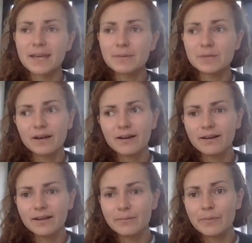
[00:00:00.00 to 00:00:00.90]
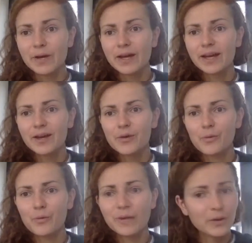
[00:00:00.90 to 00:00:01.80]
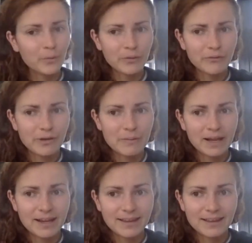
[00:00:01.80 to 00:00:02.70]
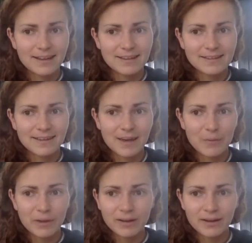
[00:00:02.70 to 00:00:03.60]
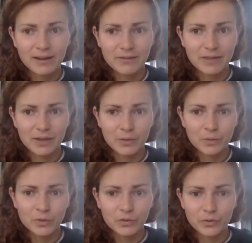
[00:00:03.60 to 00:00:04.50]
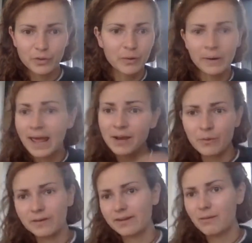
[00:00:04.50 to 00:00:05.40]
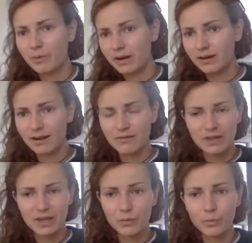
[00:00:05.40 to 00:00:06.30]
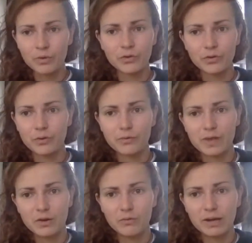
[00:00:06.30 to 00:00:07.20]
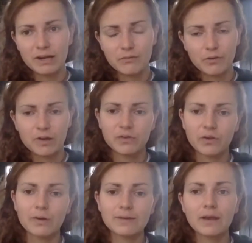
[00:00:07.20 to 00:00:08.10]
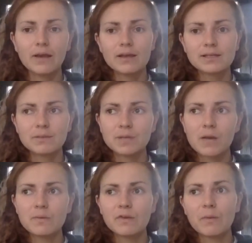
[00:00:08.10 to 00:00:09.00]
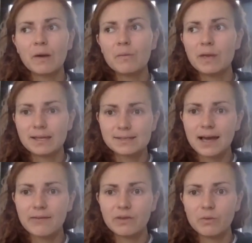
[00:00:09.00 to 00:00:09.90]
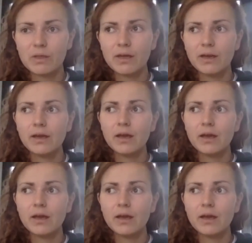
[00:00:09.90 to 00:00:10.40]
time, we don't want female athletes to get pregnant if they don't want to. We don't want anyone to get pregnant if they don't want to, if they're not ready for it. So sometimes it's about being savvy with it.